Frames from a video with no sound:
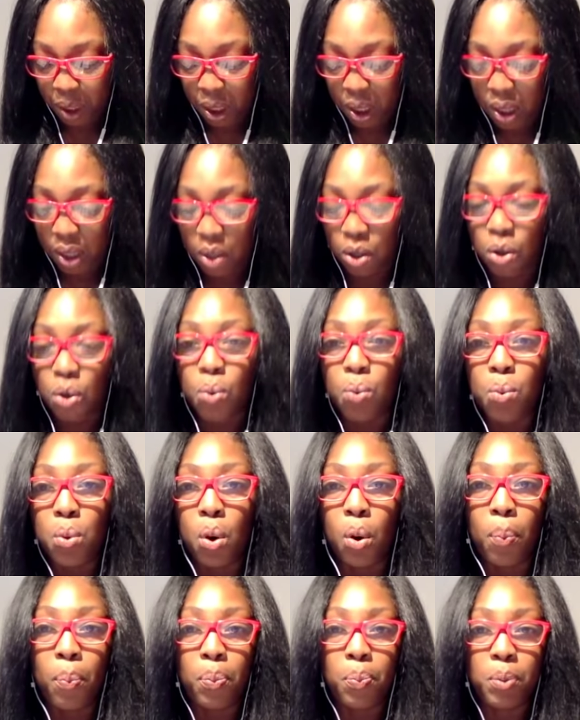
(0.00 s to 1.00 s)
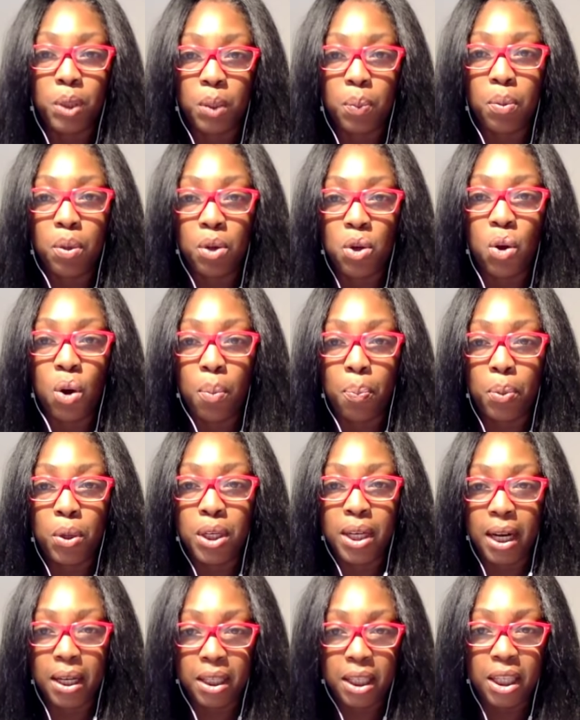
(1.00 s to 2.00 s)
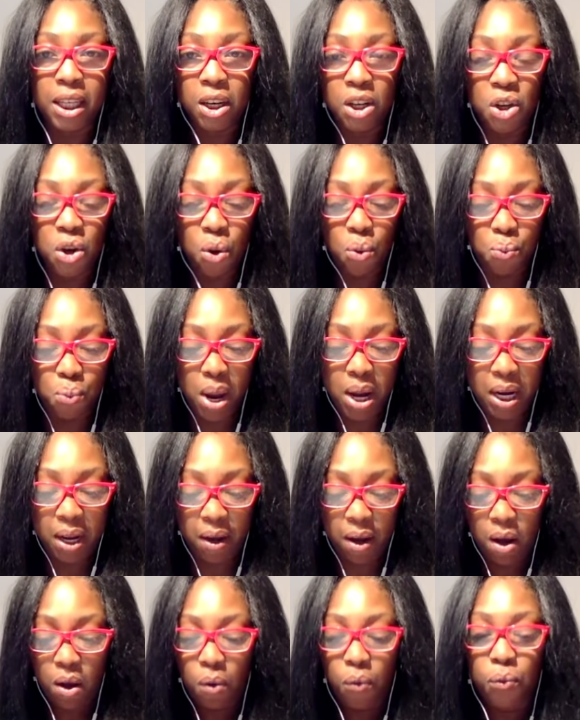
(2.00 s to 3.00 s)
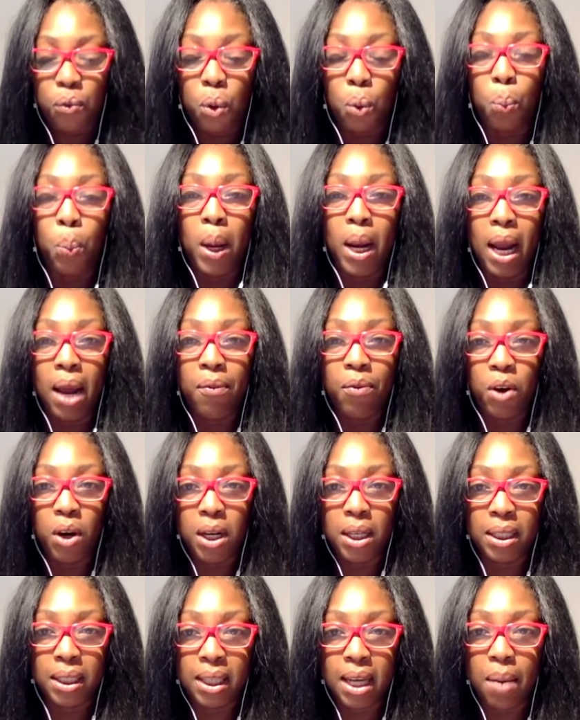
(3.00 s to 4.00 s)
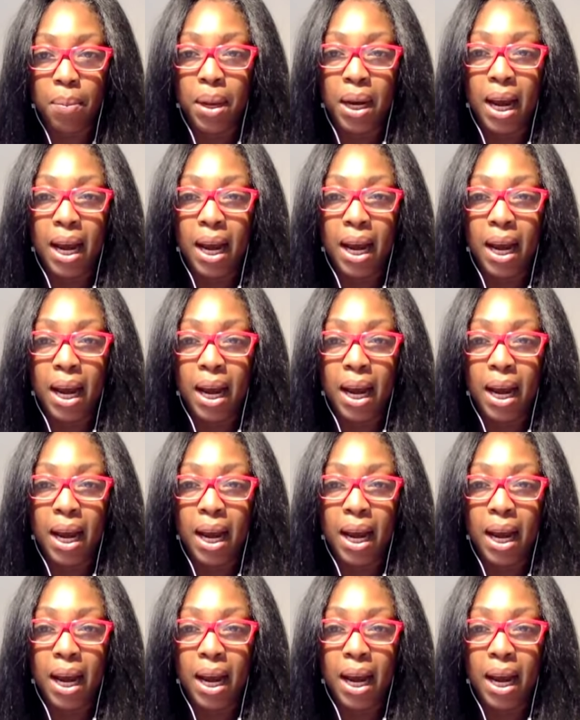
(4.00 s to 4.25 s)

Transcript: you're protected and you're ready for whatever is coming